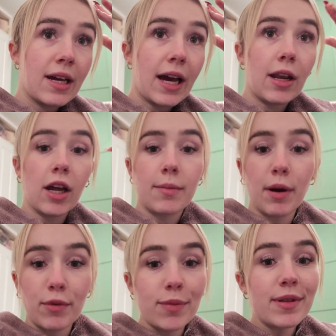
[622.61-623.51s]
And like, my
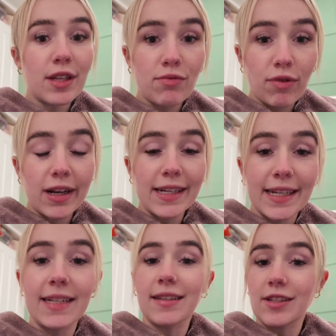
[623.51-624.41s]
room is a really
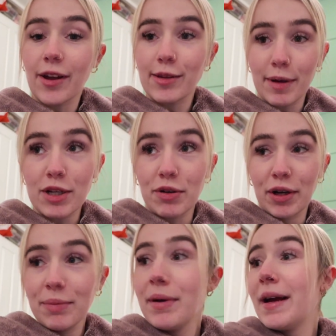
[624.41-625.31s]
decent sized
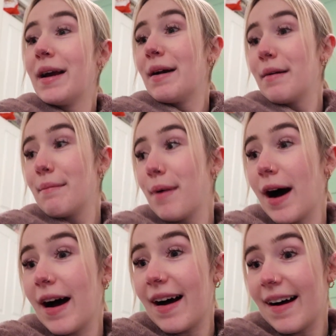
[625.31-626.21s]
bedroom,
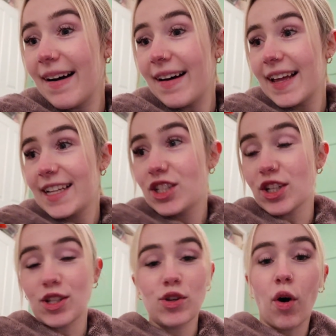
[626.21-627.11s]
but
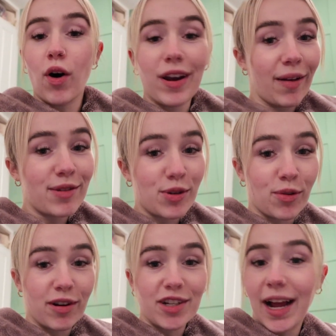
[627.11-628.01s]
just not enough
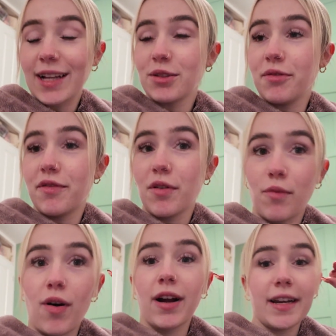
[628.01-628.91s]
storage at all for
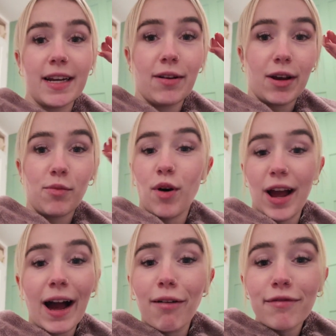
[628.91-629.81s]
what I
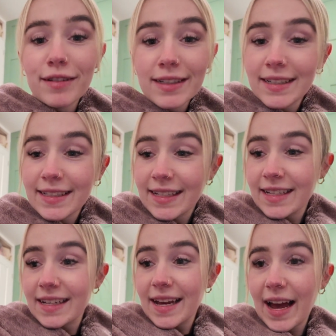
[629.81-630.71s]
have.
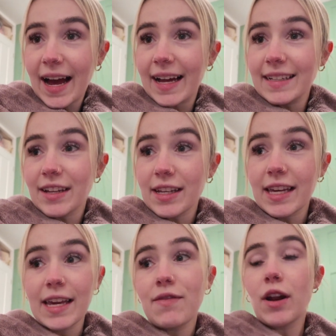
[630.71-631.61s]
And like,
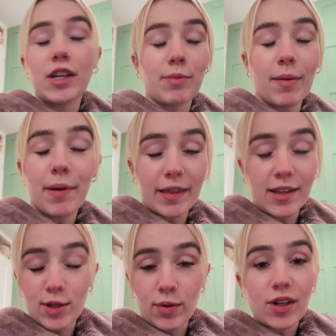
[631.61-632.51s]
even under my bed,
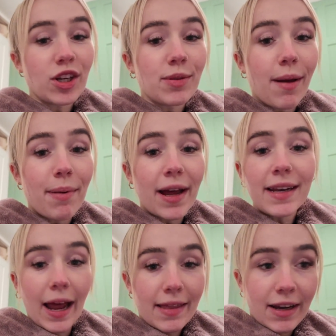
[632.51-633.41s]
there's storage under my bed,
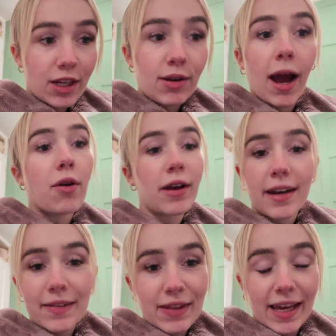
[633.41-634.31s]
and that you cannot get
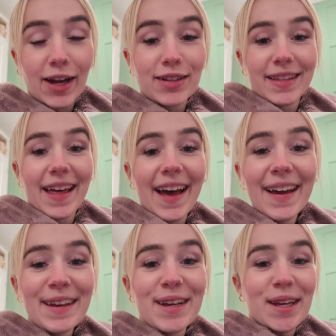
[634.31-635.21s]
everything under there,
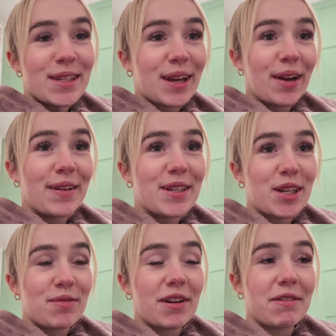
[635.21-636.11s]
so it's
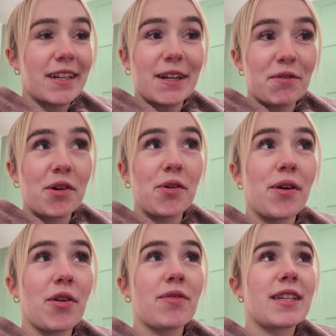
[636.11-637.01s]
just really, really difficult.
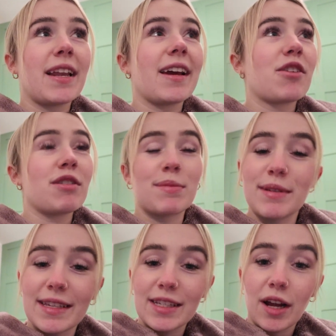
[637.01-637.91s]
And obviously, like
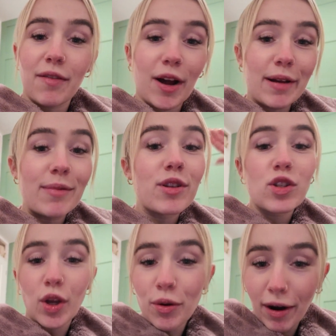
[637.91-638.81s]
Christmas and stuff, I am
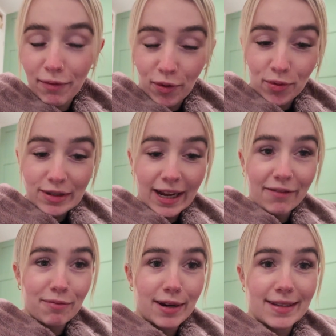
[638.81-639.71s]
so grateful to
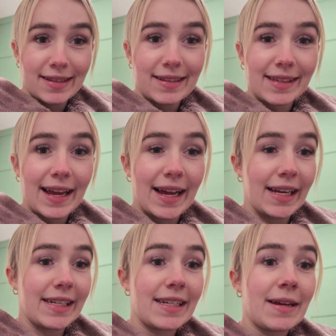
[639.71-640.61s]
have presents,
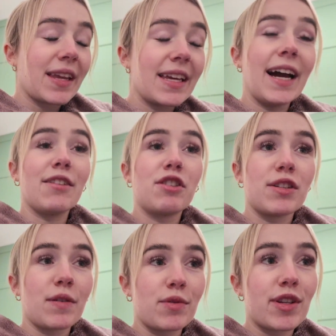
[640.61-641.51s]
and yeah, just
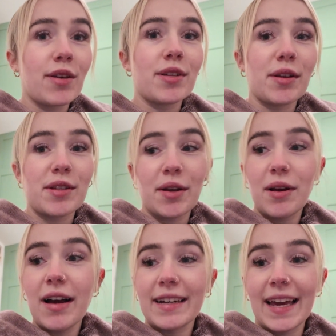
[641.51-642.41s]
feel so
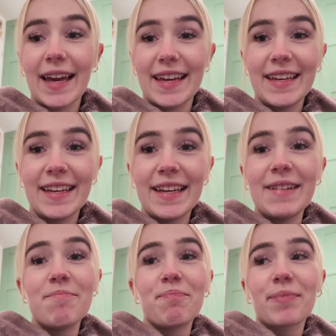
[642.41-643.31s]
lucky.
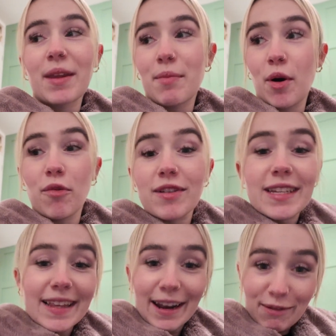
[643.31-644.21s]
But
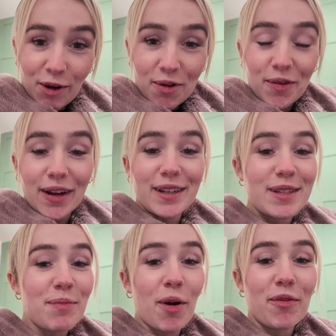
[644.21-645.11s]
obviously then I've got to find a
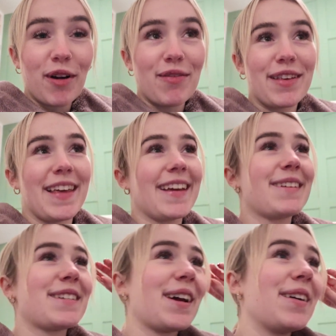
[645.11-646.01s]
spot for everything,
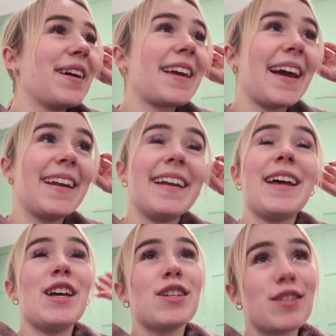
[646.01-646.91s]
so again,
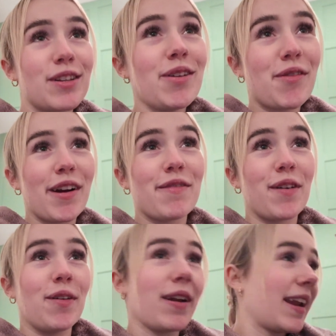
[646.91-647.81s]
so
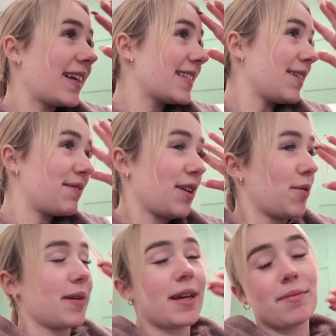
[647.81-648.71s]
grateful. And that's definitely not
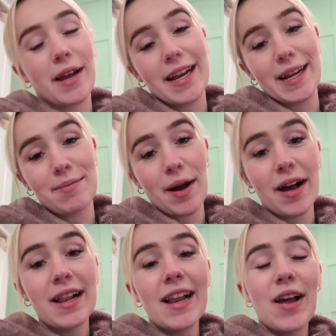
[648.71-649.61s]
me complaining, but
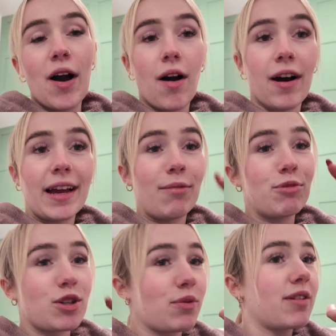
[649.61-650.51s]
I am
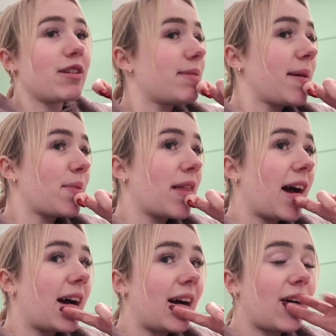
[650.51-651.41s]
just one of those people
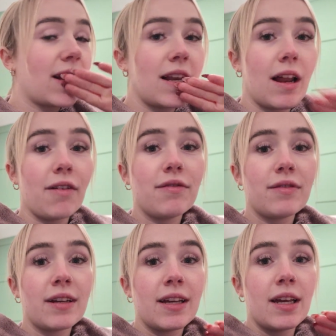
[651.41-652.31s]
that I love
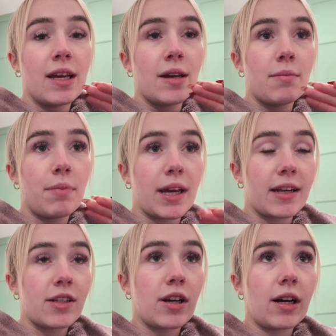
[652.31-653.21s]
being in
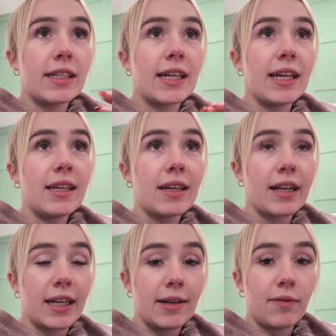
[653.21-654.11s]
a tidy,
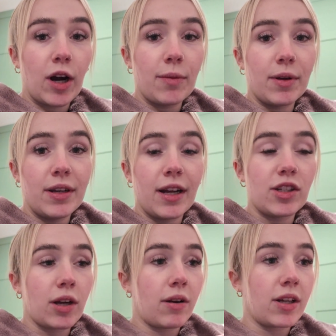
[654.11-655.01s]
clean environment. I
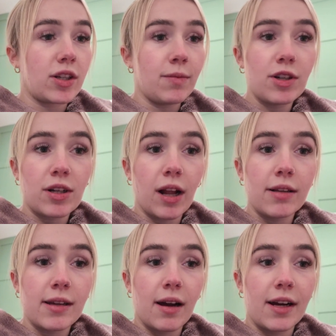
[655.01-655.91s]
don't like too much
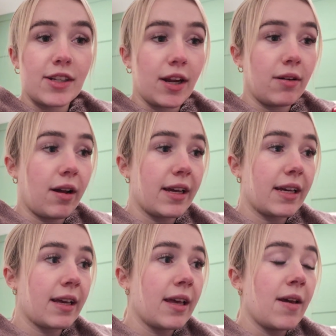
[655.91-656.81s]
clutter. I don't
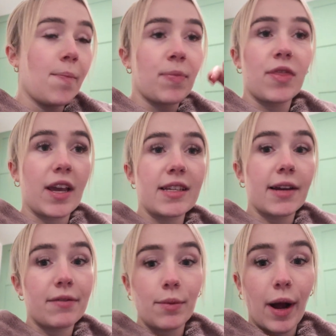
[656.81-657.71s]
like things
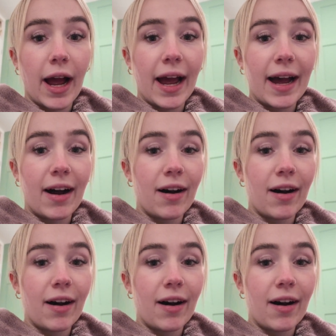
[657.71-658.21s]
everywhere.